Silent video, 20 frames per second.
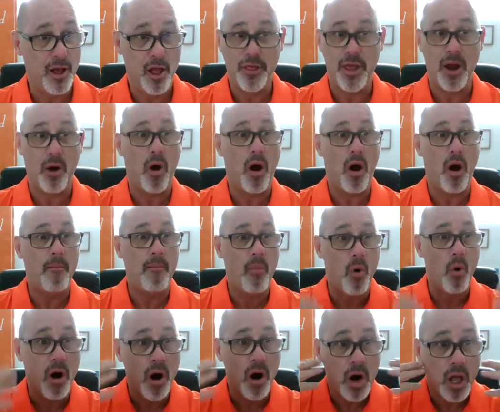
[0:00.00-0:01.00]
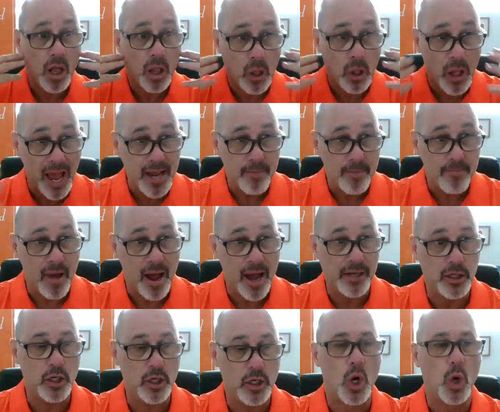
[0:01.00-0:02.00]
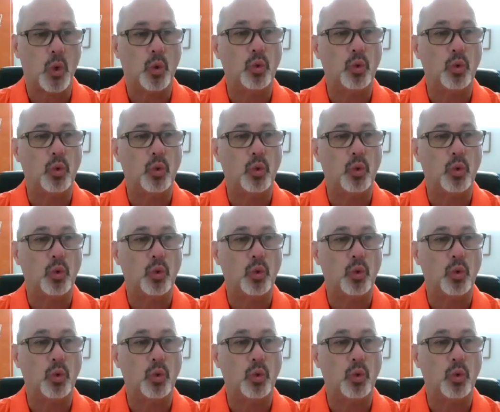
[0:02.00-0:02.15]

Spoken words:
There are more like-minded,